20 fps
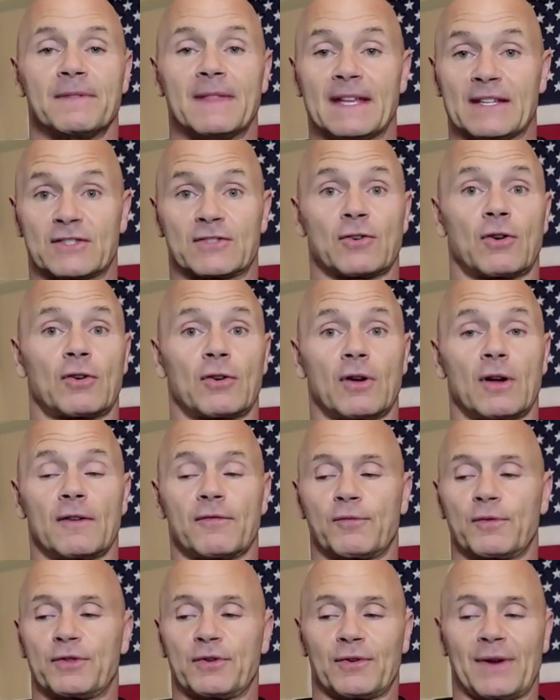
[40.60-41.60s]
they start
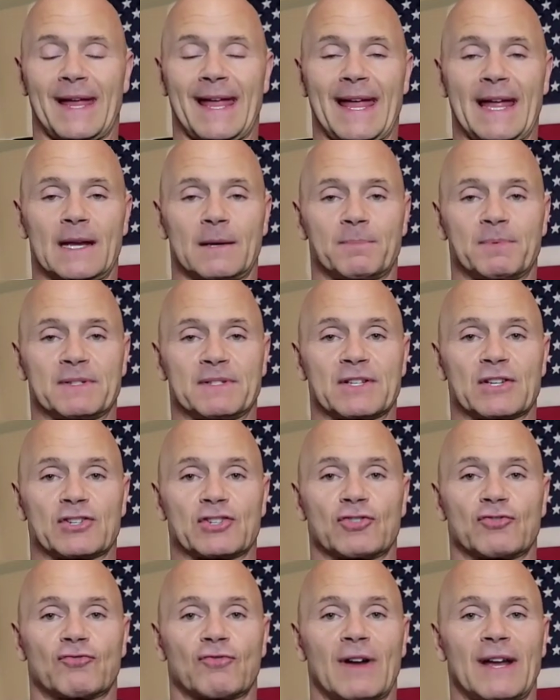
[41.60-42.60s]
off with your hand
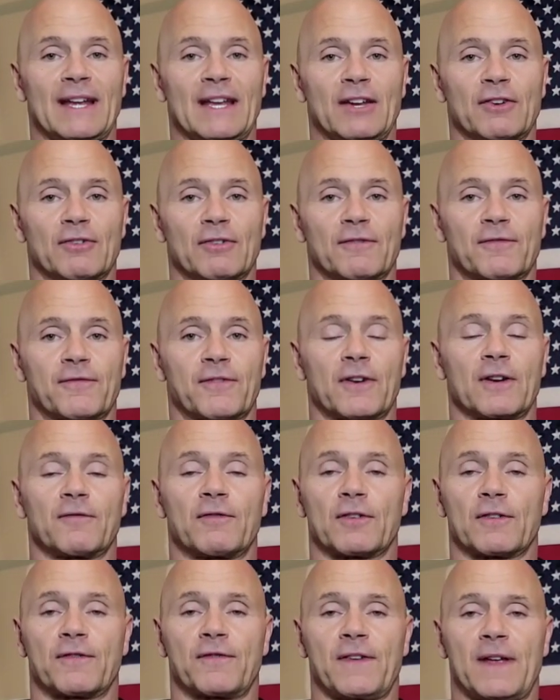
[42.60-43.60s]
position right here in front
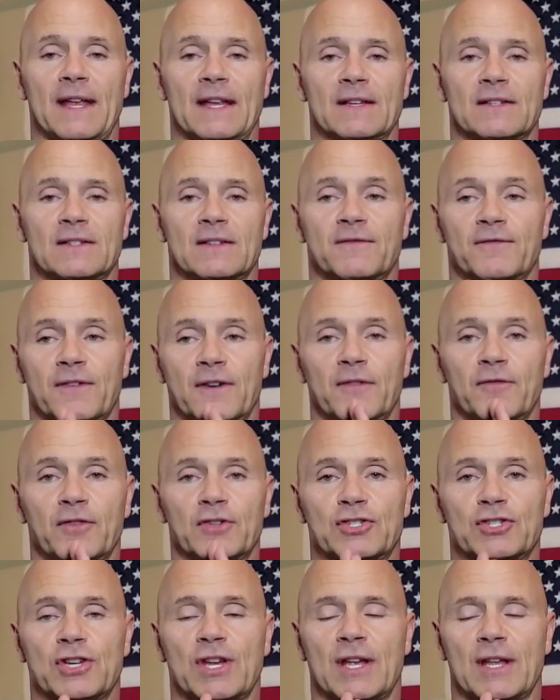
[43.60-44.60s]
of your face, in front of
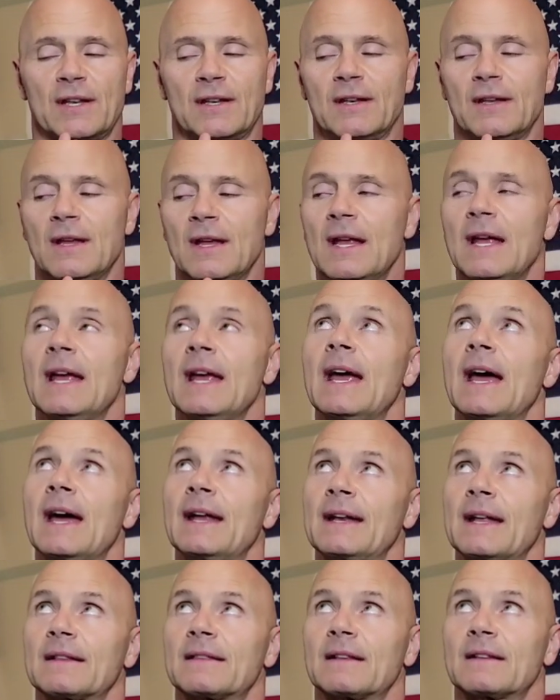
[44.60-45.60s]
your chin.
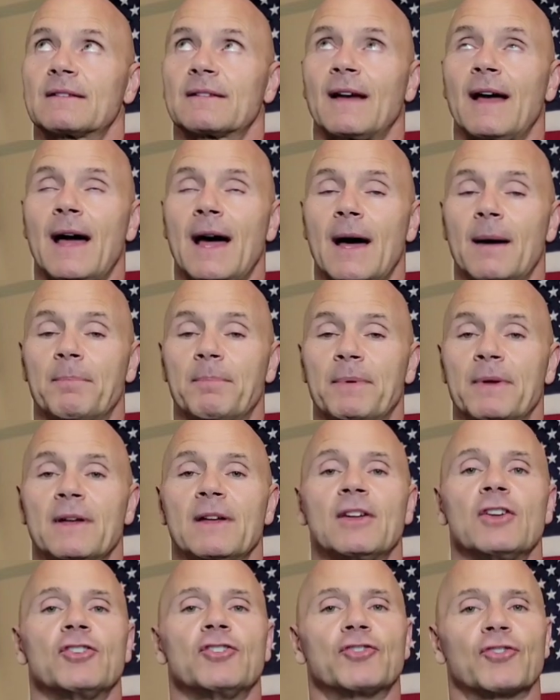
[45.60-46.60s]
And at the top,
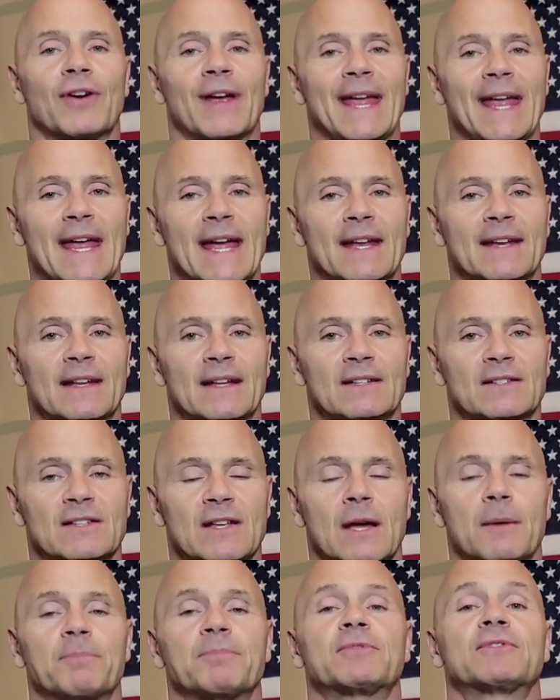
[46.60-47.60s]
your hand ends
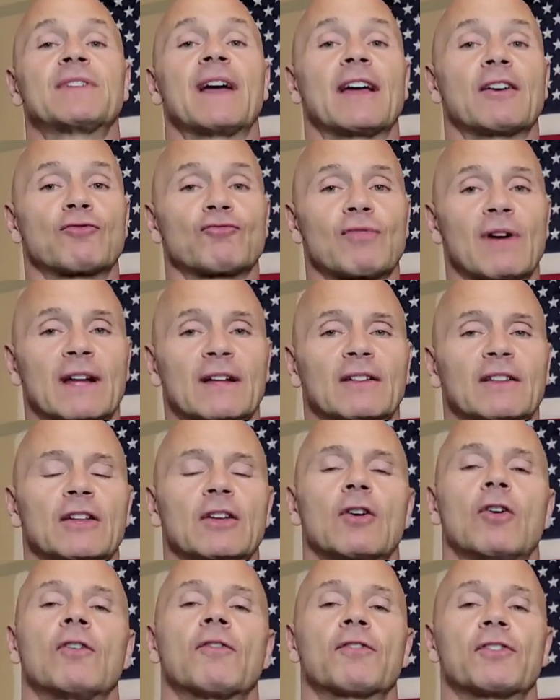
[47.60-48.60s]
up
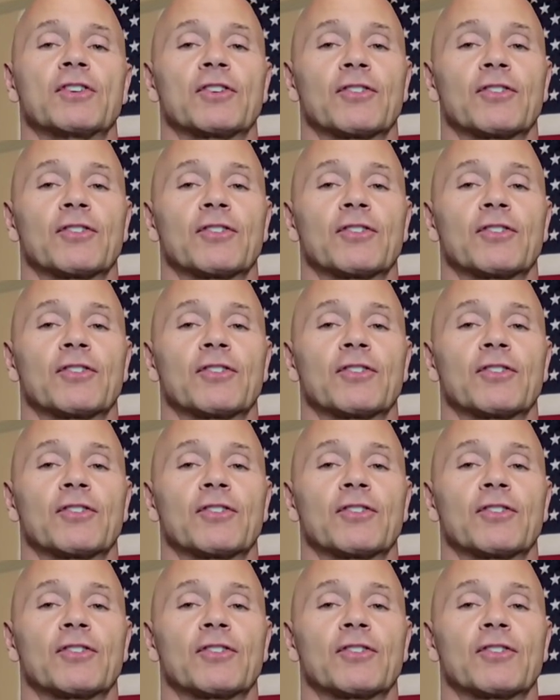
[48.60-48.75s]
directly over